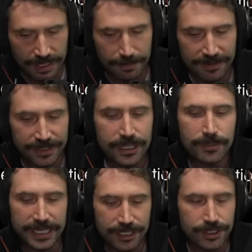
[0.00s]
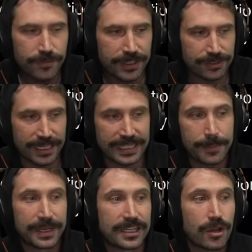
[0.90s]
My video, my YouTube videos like
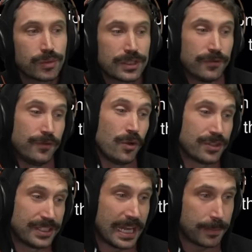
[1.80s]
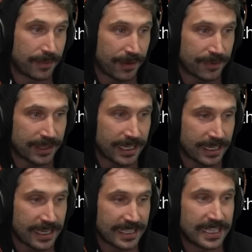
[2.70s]
that, but it goes with the full setup of everything.
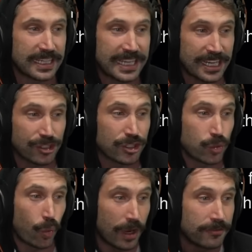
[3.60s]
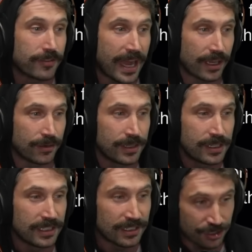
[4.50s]
Instead, Kickstart's one file,
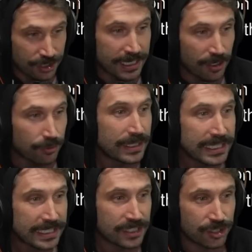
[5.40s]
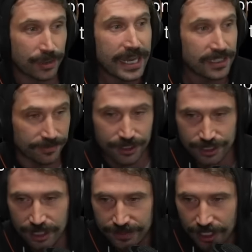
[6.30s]
just like a really constrained
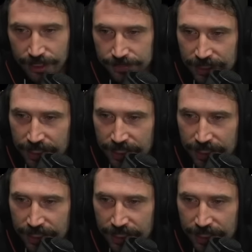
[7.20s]
version of it all.